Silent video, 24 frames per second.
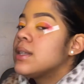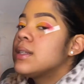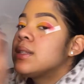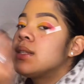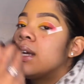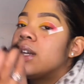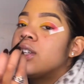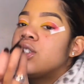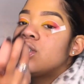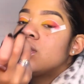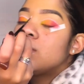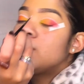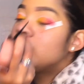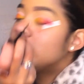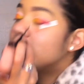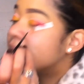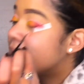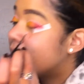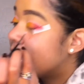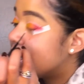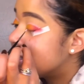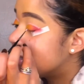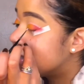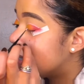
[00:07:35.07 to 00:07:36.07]
that just means
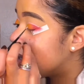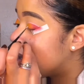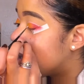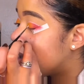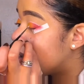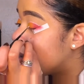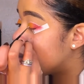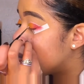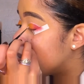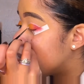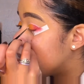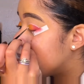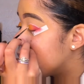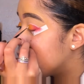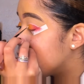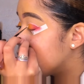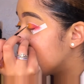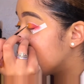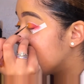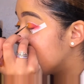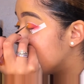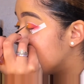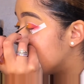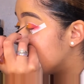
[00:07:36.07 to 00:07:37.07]
it has a lot of water,
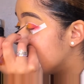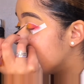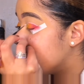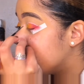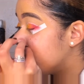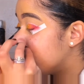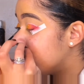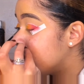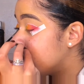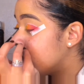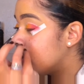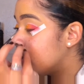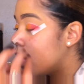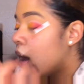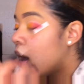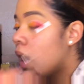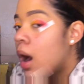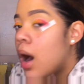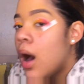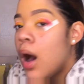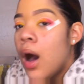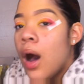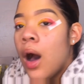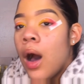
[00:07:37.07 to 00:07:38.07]
not enough.
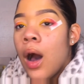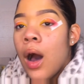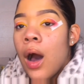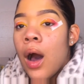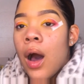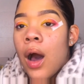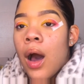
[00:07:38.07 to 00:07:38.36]
Oh